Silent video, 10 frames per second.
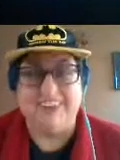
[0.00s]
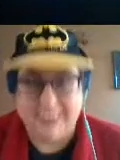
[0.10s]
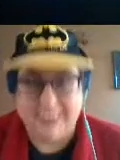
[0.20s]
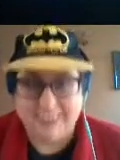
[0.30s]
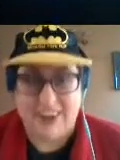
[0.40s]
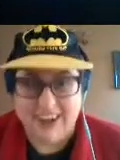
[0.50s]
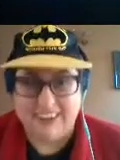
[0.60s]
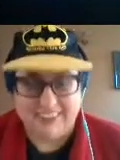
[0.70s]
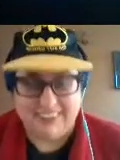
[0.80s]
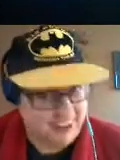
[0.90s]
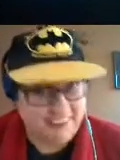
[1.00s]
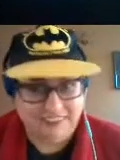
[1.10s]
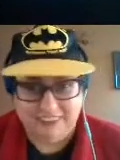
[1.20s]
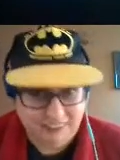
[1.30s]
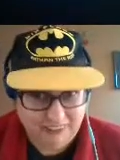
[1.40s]
battles that I've
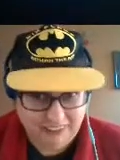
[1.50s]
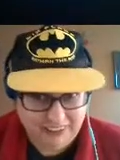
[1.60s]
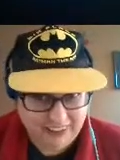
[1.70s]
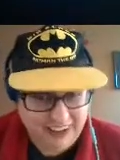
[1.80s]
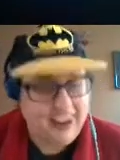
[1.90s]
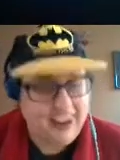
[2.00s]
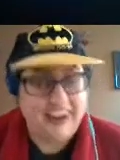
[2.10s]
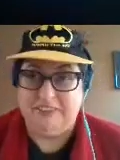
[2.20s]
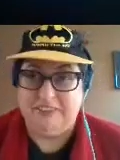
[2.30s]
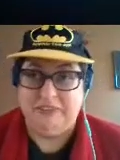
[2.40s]
recorded, and it's why